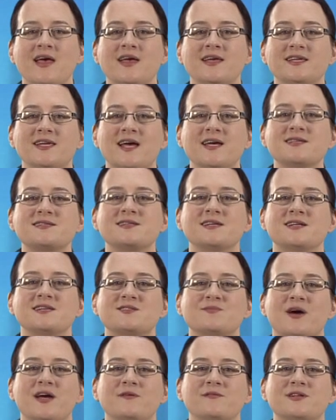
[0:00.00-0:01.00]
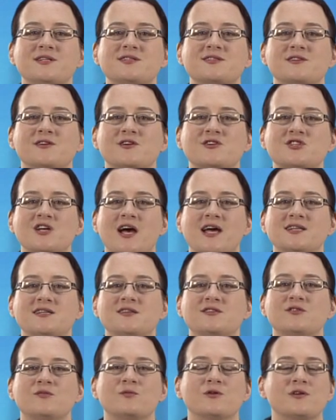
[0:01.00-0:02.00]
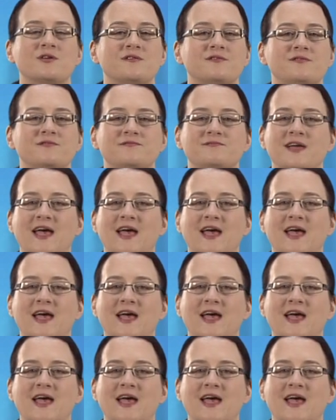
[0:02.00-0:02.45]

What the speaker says: Yes, it is my research. I did the work of